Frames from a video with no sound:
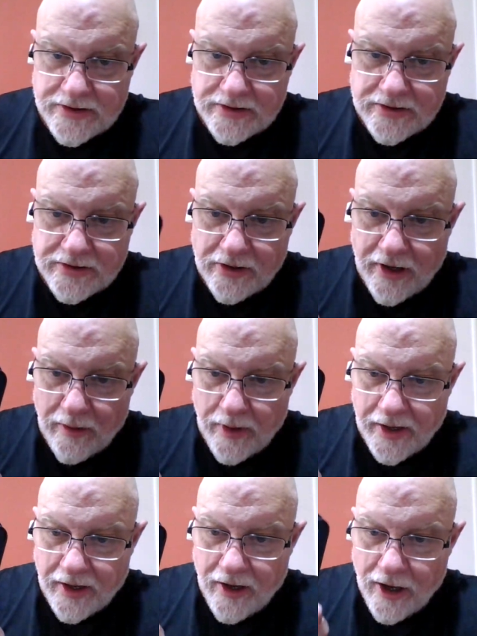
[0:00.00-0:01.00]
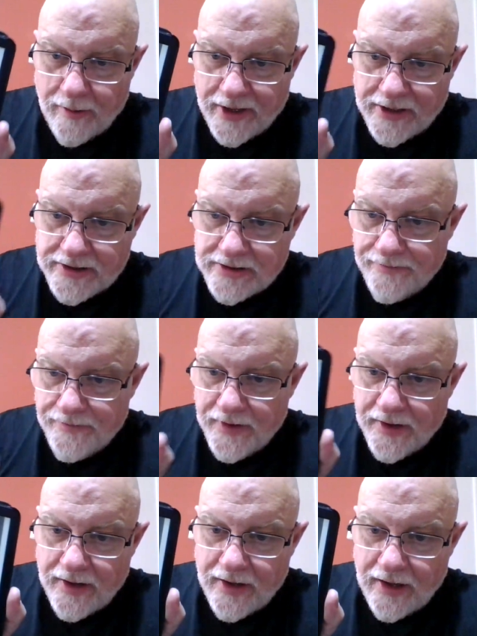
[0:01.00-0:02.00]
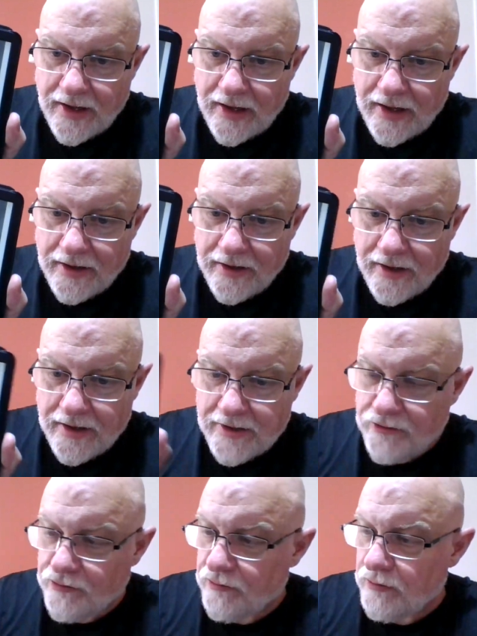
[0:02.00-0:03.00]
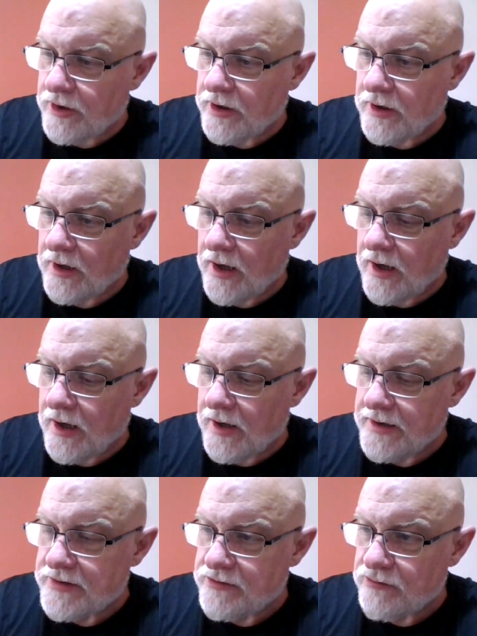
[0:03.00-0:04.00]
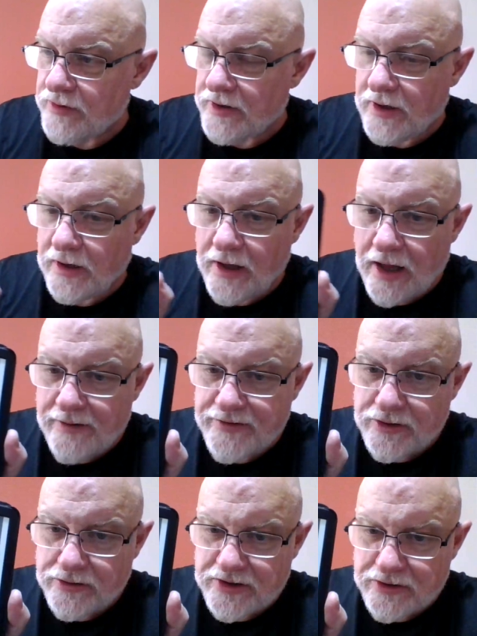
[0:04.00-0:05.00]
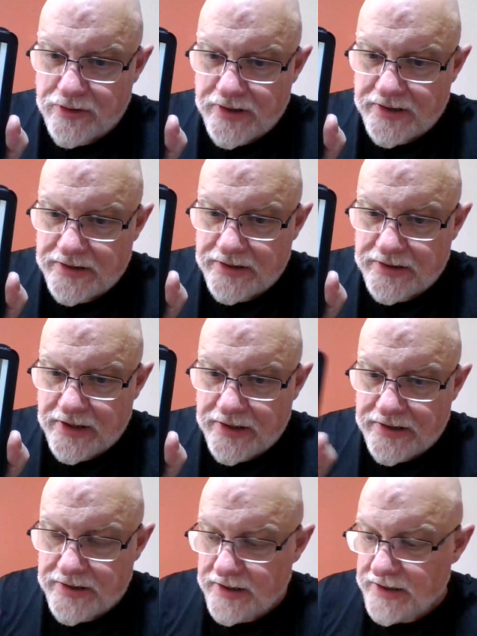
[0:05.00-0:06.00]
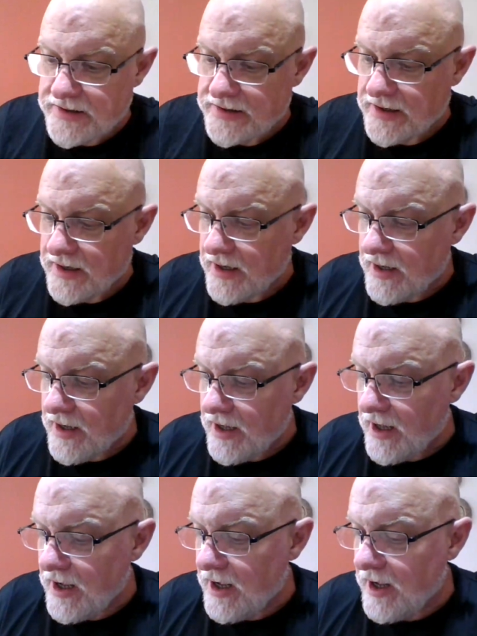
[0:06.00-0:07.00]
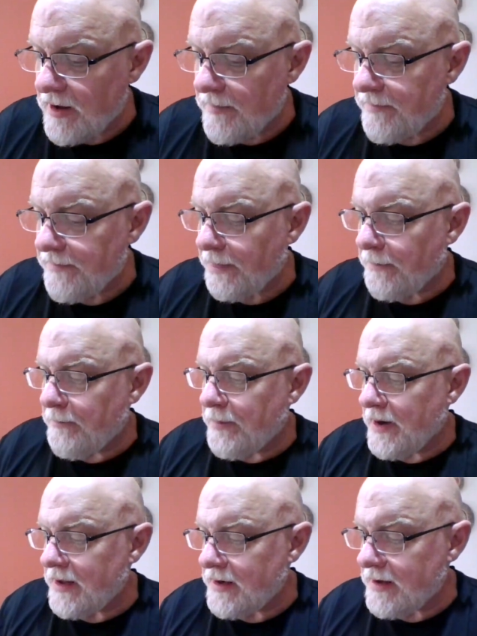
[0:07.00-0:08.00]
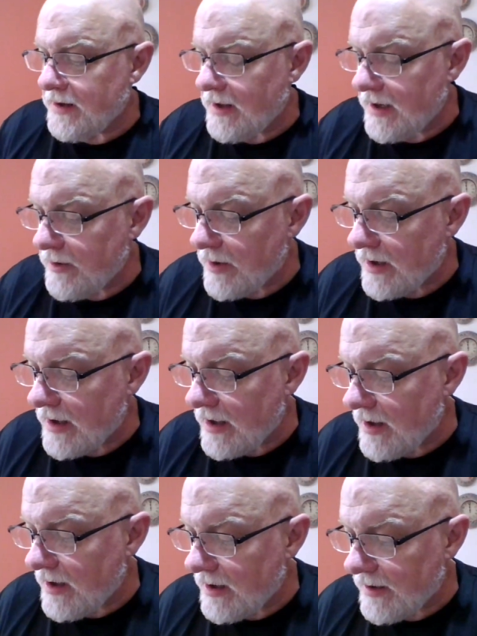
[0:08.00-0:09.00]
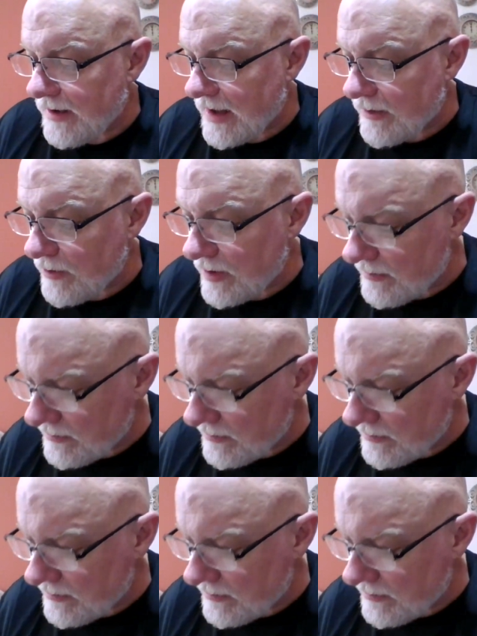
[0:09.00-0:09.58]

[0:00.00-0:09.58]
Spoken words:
started out writing comics, and he's written a lot of short stories since this. But anyway, Angry